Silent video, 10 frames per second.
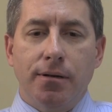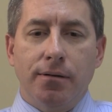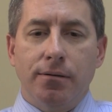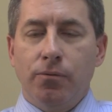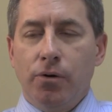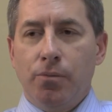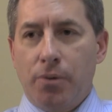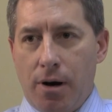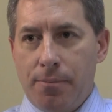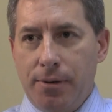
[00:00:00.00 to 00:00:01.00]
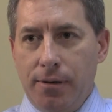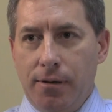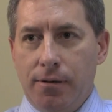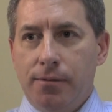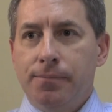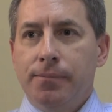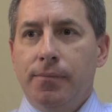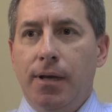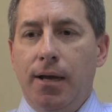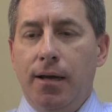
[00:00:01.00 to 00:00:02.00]
in real property law
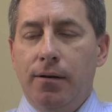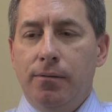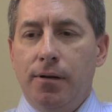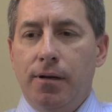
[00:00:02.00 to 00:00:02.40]
and